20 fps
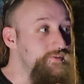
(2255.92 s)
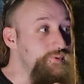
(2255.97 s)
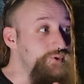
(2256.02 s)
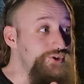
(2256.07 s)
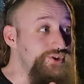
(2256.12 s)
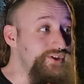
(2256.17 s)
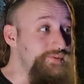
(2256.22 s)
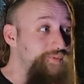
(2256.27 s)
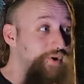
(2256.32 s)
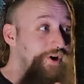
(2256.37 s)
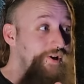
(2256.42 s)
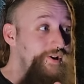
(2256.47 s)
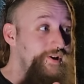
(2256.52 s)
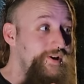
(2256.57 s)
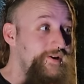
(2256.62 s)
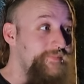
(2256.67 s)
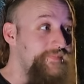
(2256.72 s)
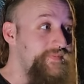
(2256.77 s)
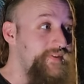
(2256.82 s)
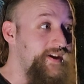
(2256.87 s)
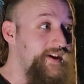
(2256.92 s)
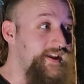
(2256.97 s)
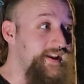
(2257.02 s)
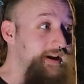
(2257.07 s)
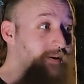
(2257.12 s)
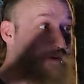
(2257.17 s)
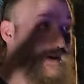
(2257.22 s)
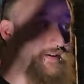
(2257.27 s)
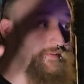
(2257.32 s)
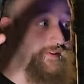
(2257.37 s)
were smaller. And
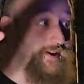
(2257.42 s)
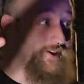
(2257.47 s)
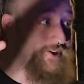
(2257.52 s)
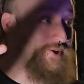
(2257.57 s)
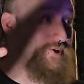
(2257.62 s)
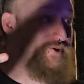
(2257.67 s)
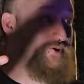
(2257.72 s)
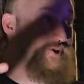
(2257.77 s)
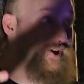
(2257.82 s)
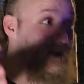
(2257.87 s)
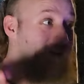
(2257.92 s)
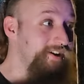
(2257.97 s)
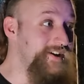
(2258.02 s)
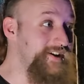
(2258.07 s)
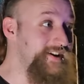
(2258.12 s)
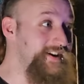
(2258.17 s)
now we have like your truck.